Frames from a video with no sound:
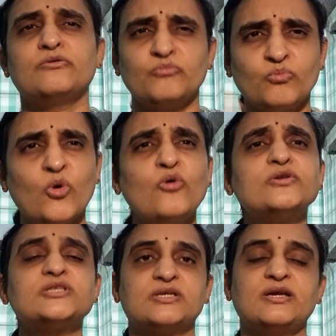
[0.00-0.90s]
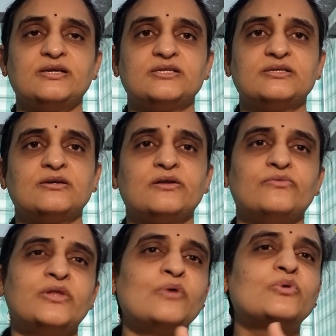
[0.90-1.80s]
most kids,
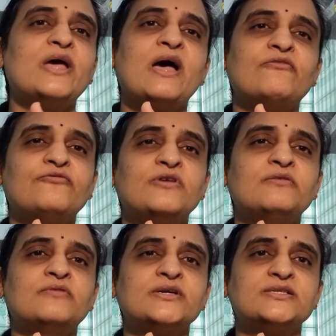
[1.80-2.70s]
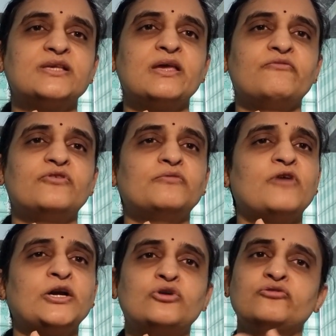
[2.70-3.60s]
they would have fever say for
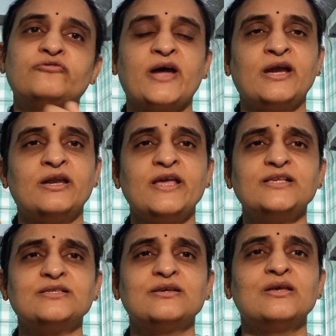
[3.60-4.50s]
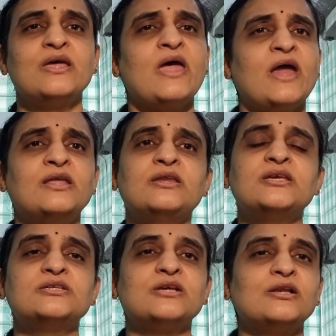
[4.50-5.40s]
1 to 5 days, and
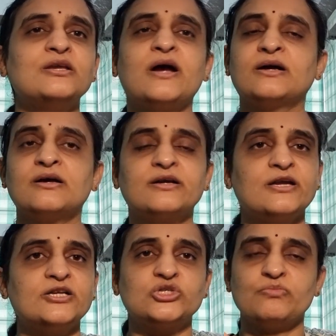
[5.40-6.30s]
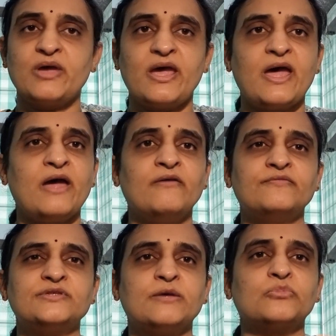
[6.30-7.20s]
initially younger kids may have
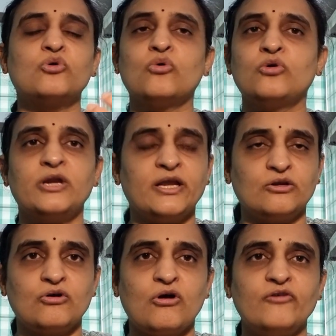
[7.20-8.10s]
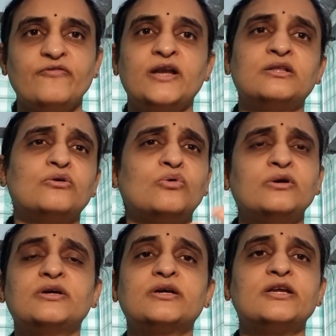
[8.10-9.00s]
some cold and cough, and the
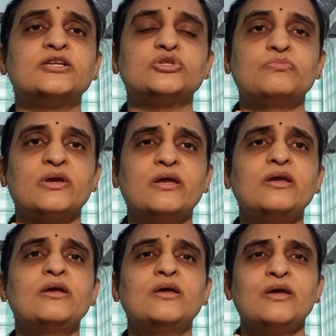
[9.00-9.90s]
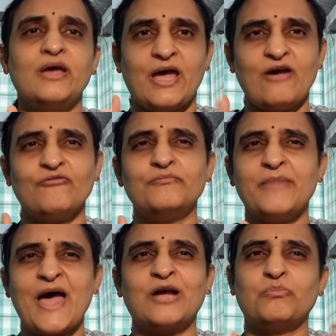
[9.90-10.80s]
older kids may have
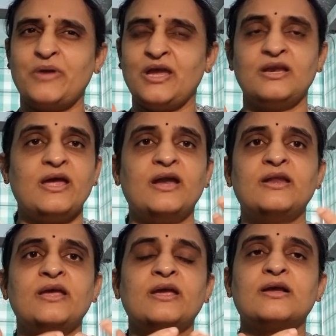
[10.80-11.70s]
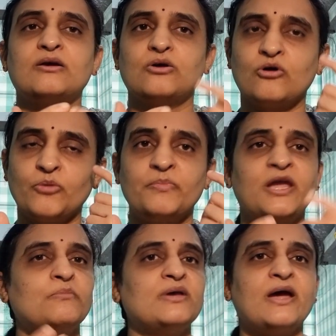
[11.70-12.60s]
back pain, headache or
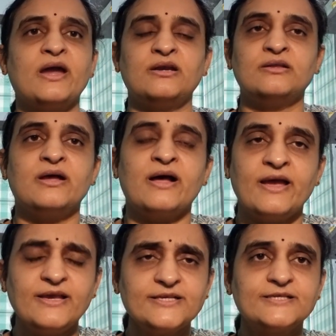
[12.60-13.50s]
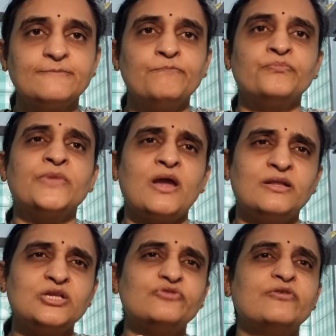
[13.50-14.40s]
pain behind the eyes, and
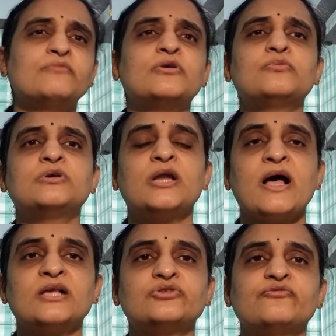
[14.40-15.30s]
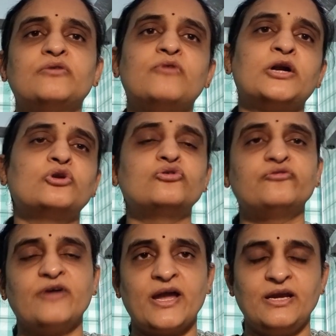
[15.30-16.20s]
this fever would last for 1 to
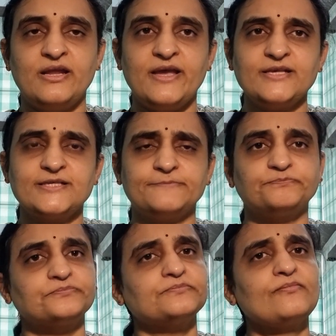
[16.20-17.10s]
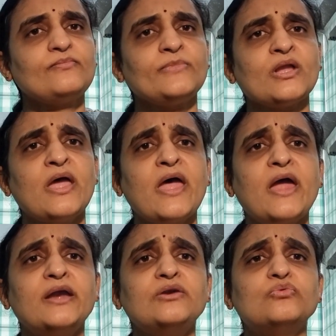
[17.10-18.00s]
5 days
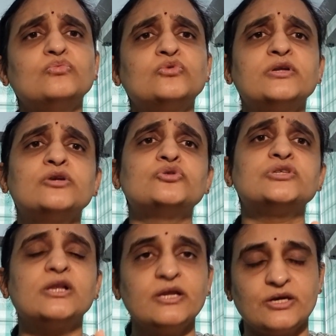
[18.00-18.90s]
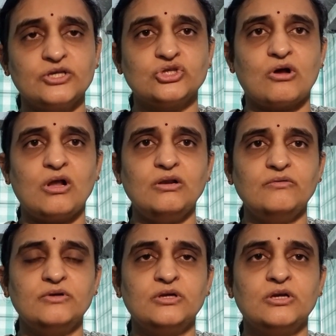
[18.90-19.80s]
and would usually resolve.
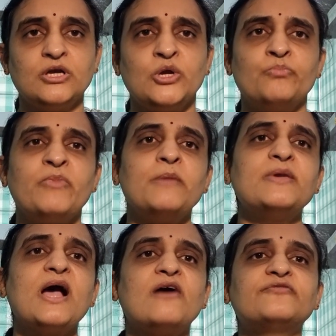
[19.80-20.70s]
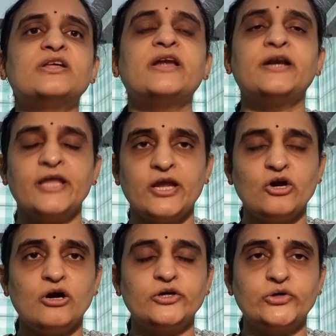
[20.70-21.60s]
Maybe after a day
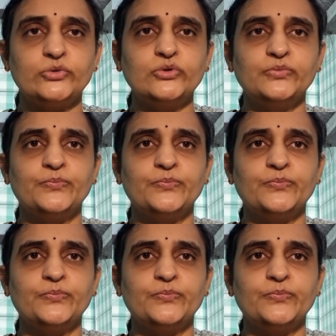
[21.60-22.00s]
or two